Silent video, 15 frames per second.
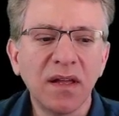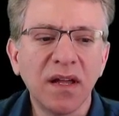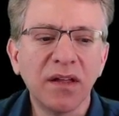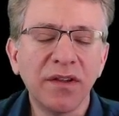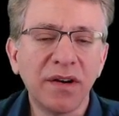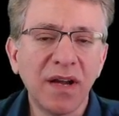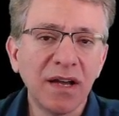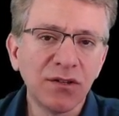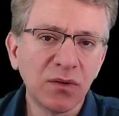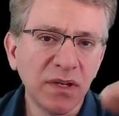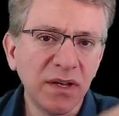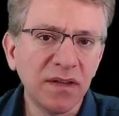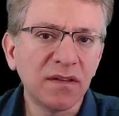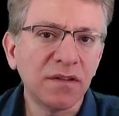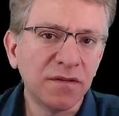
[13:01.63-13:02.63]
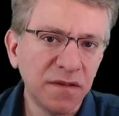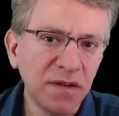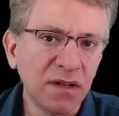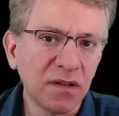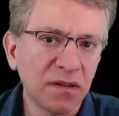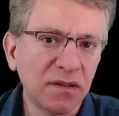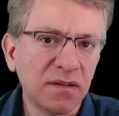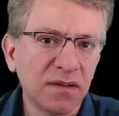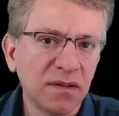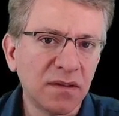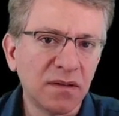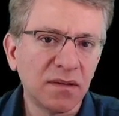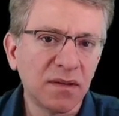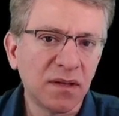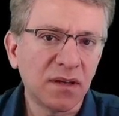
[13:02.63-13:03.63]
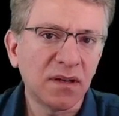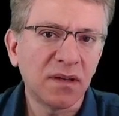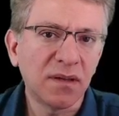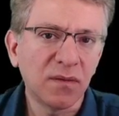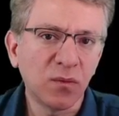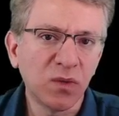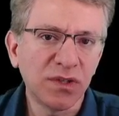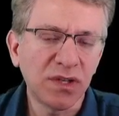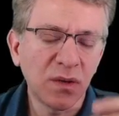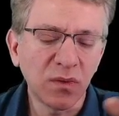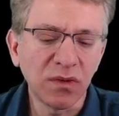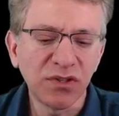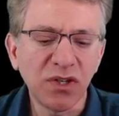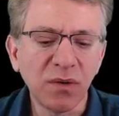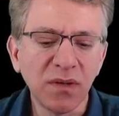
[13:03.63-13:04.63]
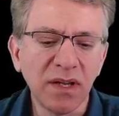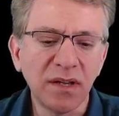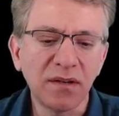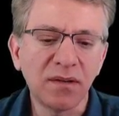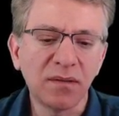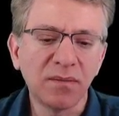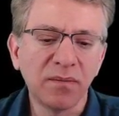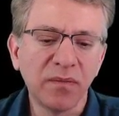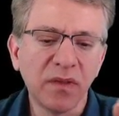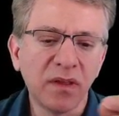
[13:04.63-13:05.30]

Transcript: And there actually is a field, which I will show later,